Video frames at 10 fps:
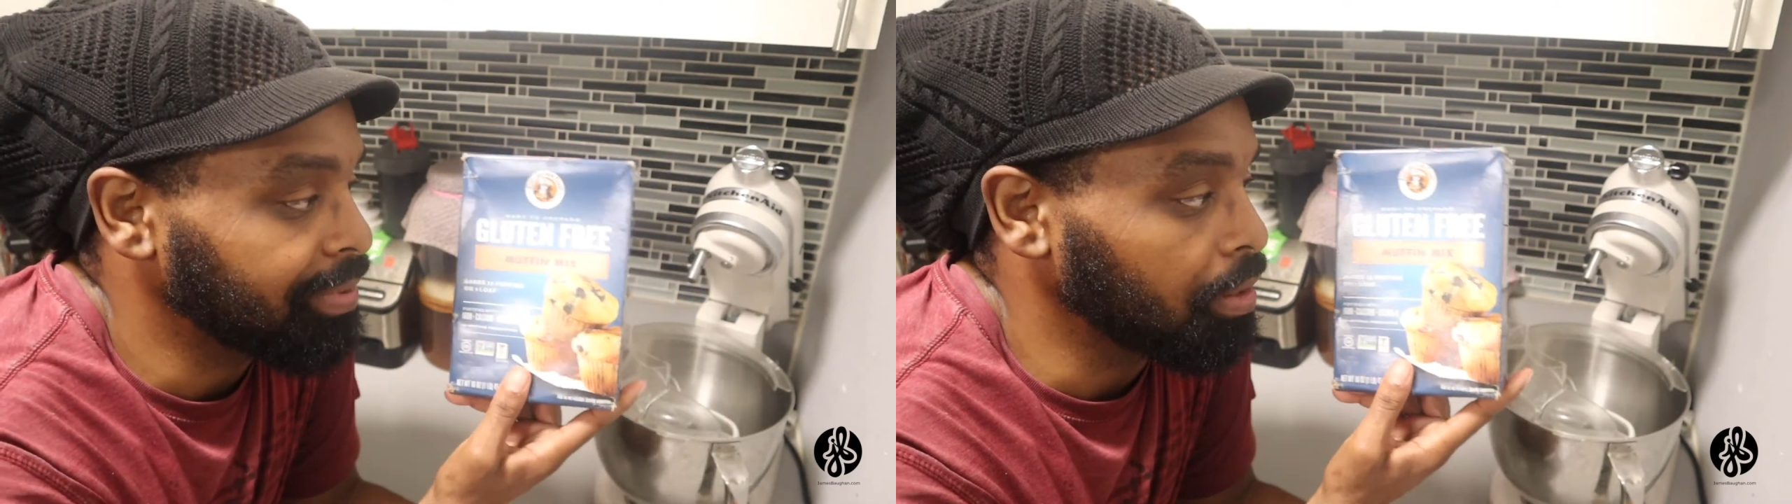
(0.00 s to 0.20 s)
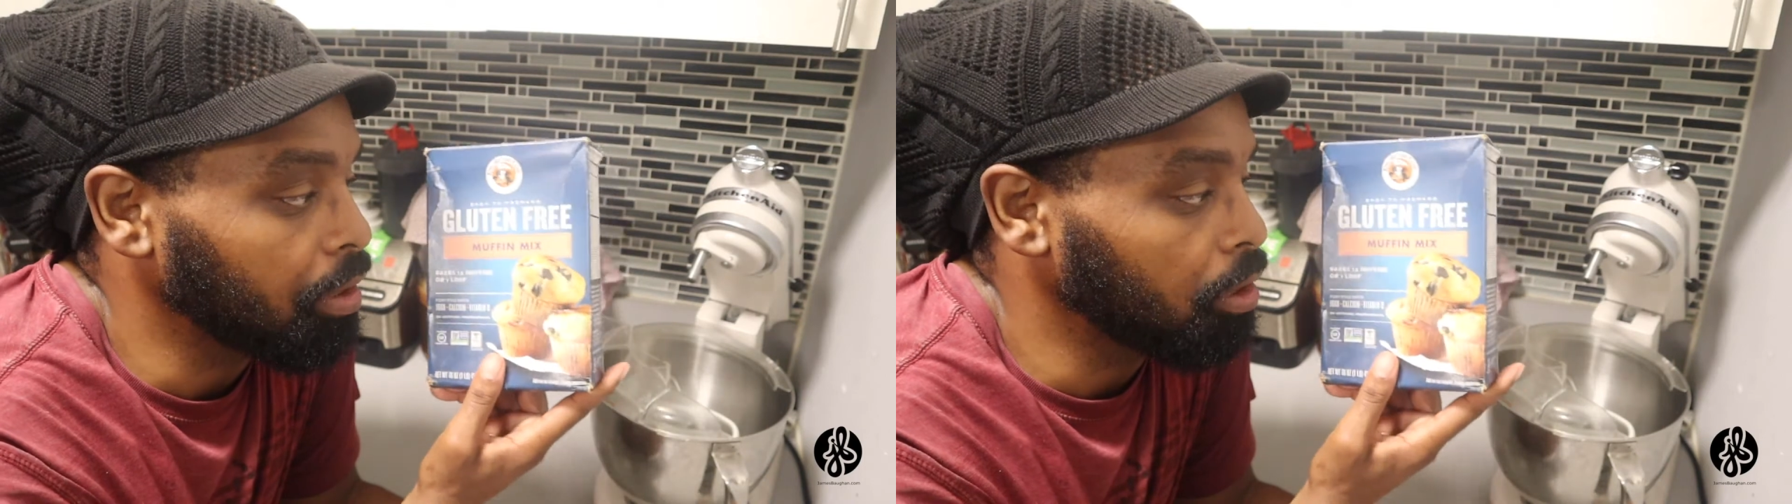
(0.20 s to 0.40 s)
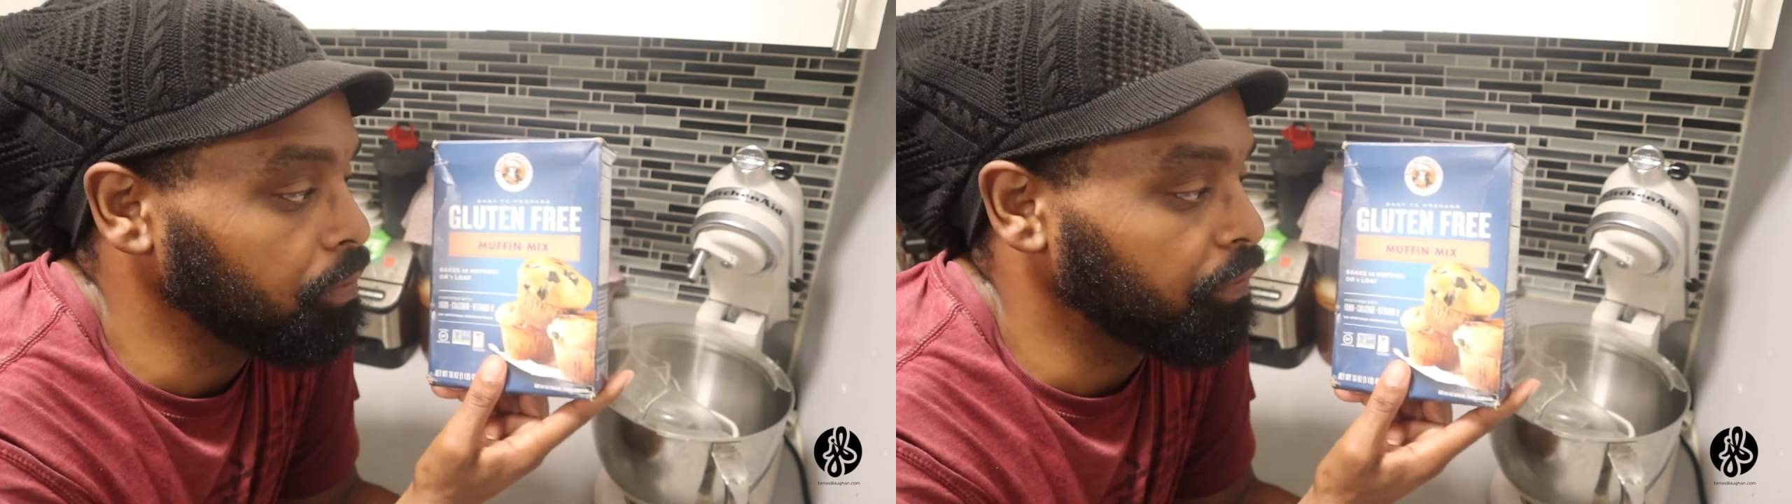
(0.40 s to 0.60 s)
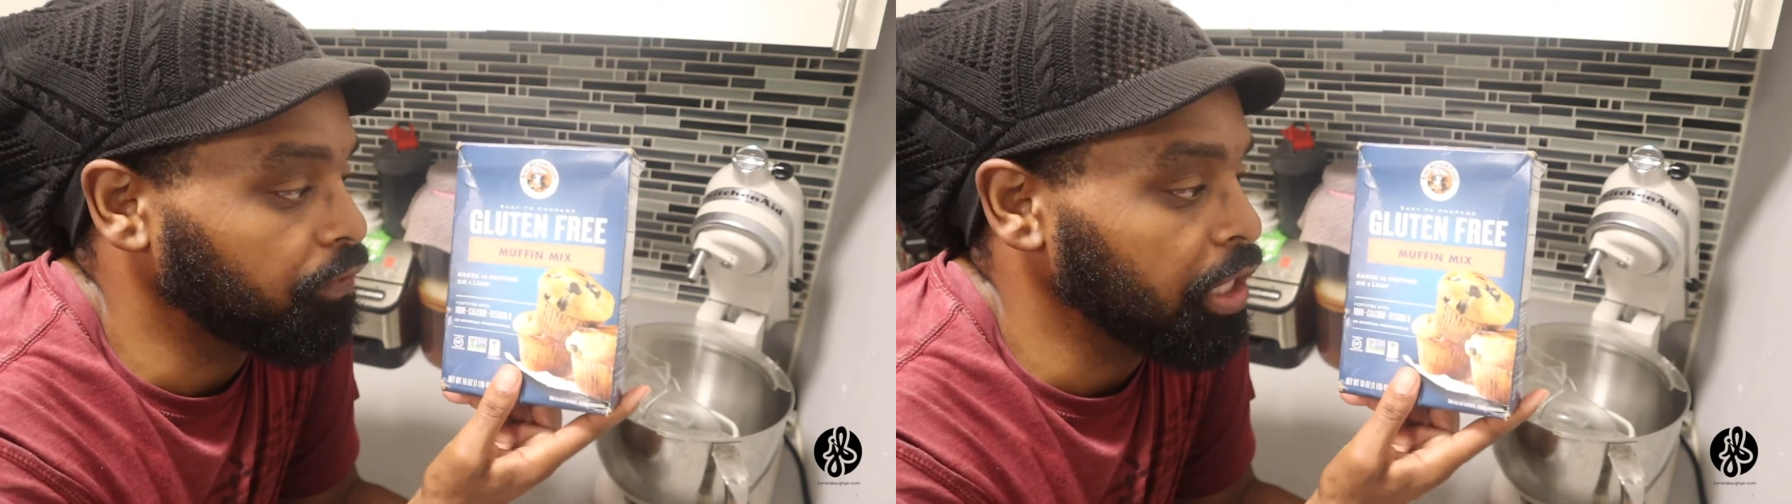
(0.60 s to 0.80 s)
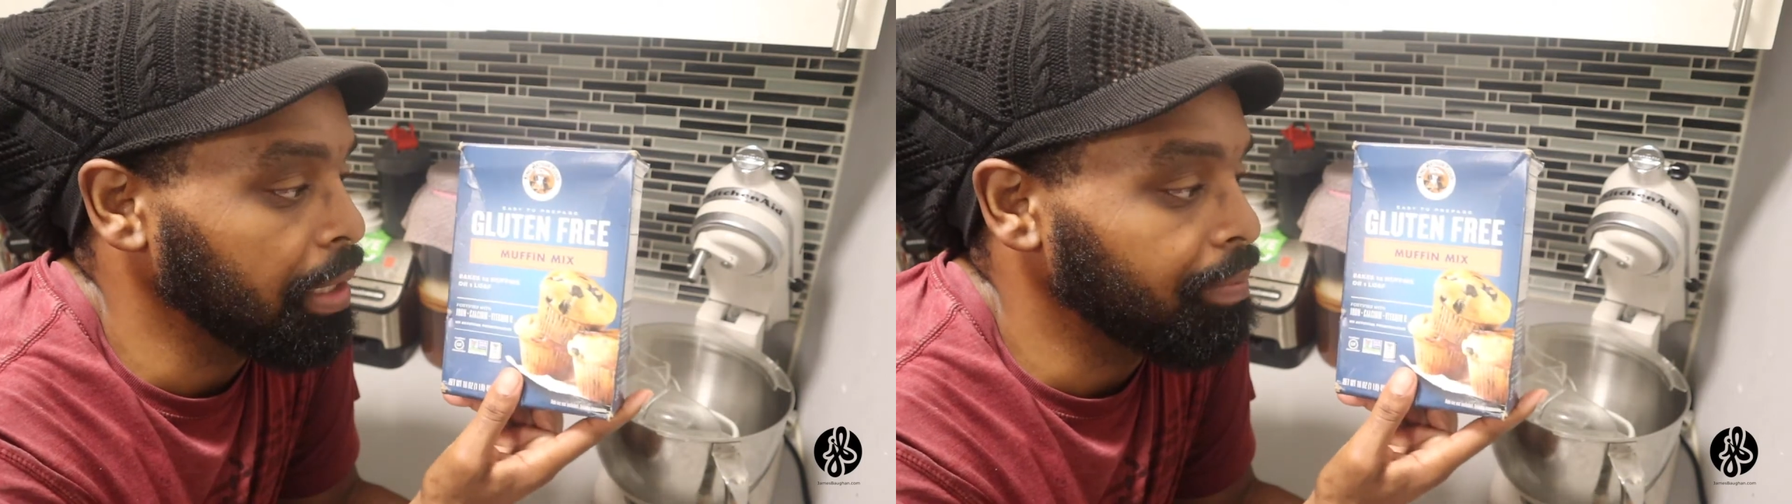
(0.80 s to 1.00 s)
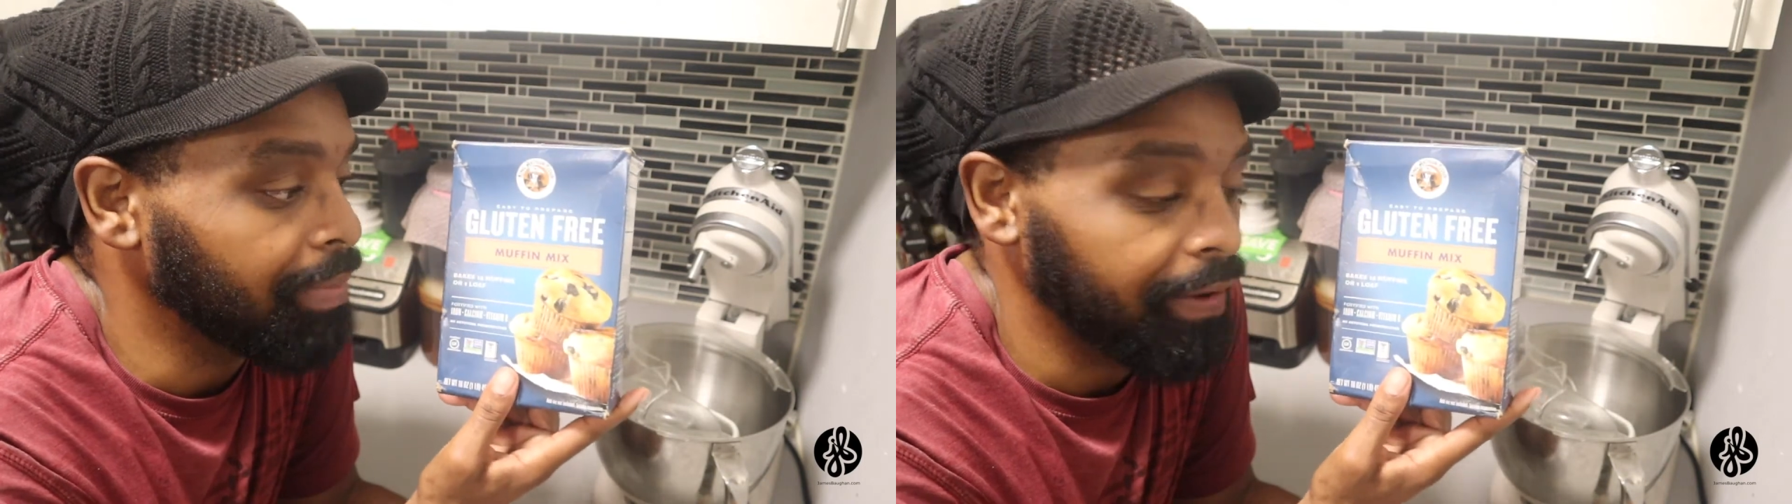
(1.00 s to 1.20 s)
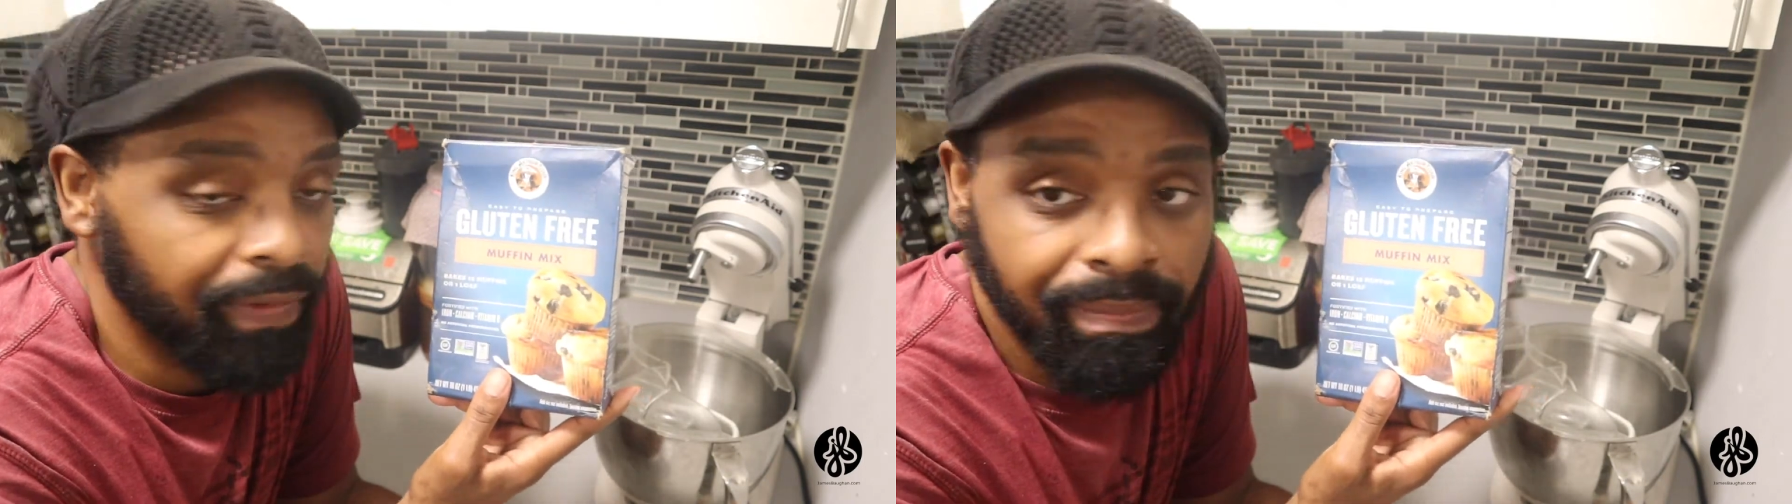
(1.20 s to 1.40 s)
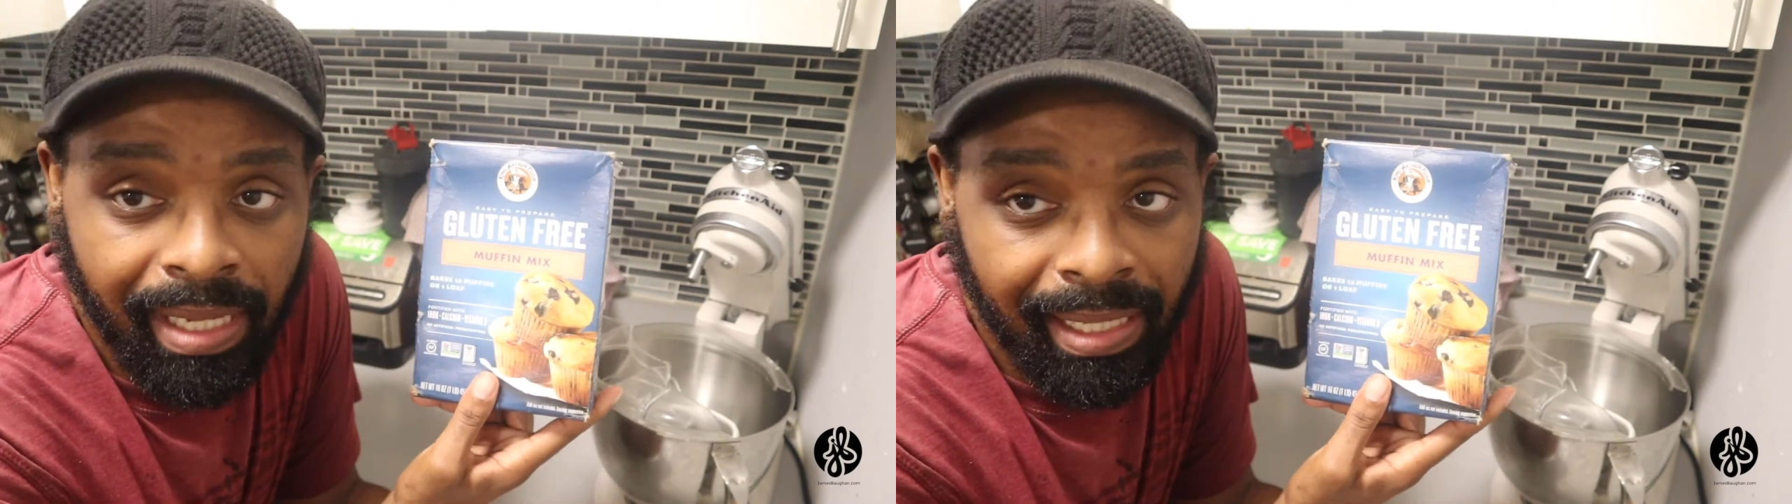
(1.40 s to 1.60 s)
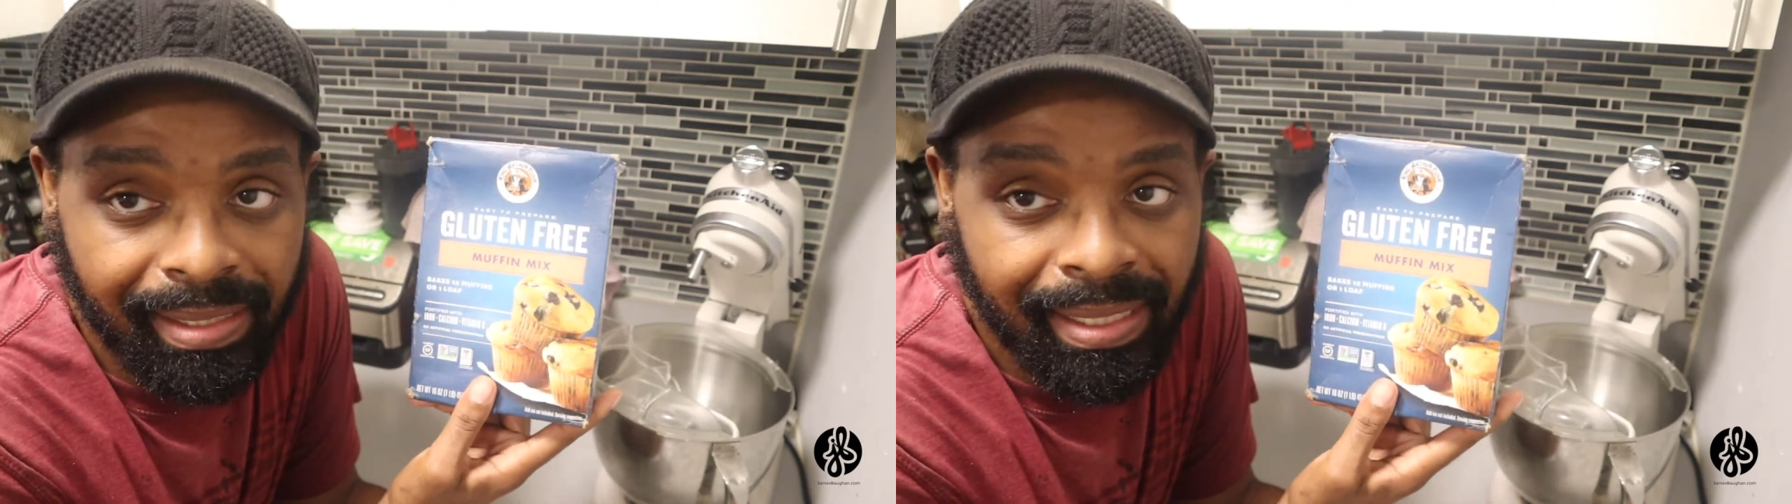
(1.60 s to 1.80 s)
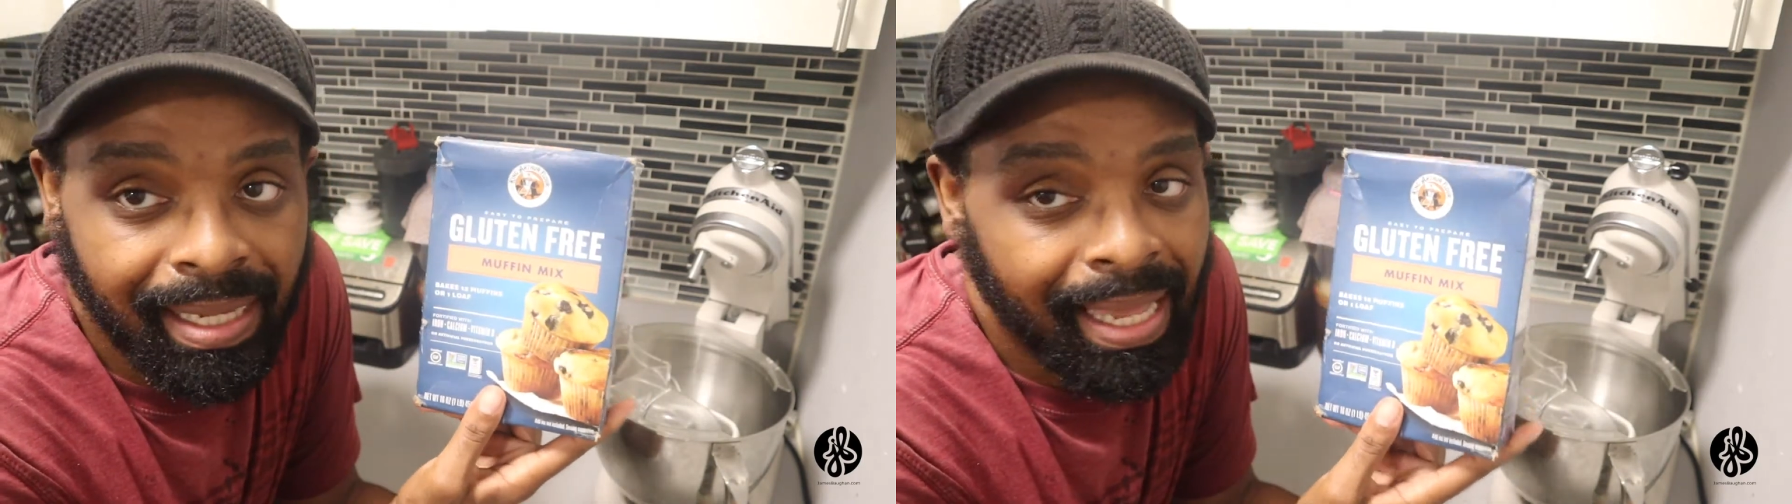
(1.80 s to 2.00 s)
some gluten-free muffin
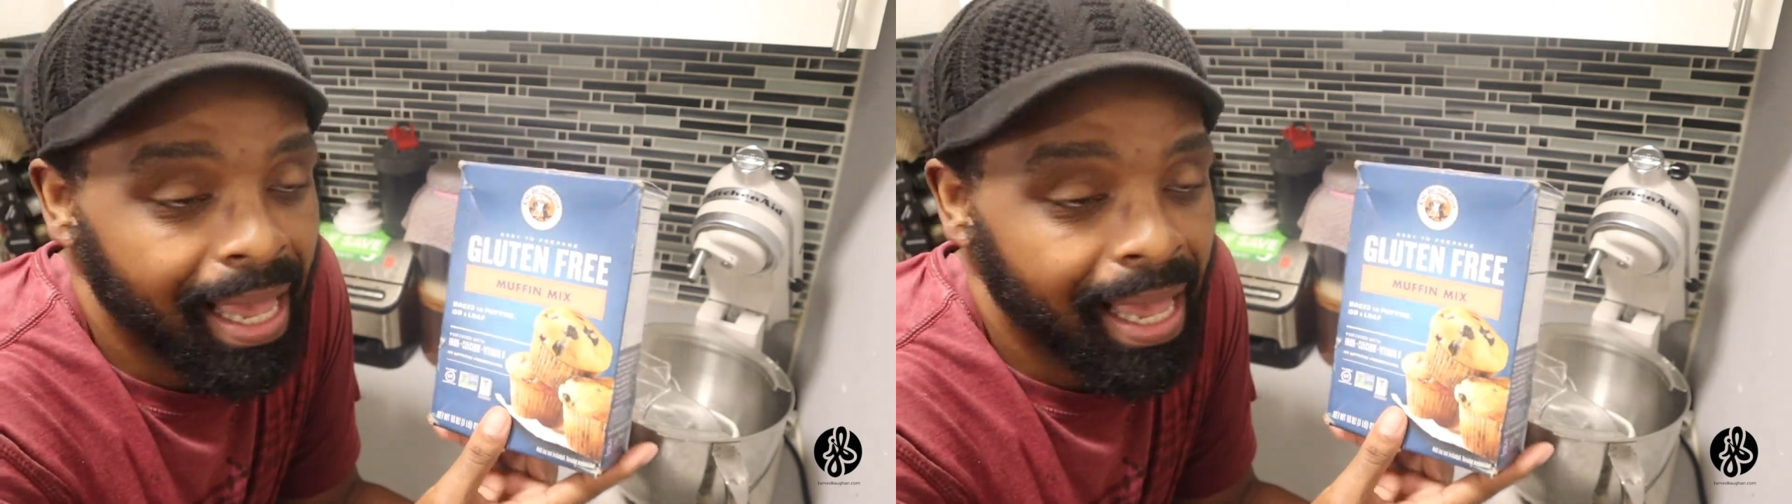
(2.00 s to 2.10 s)
mix.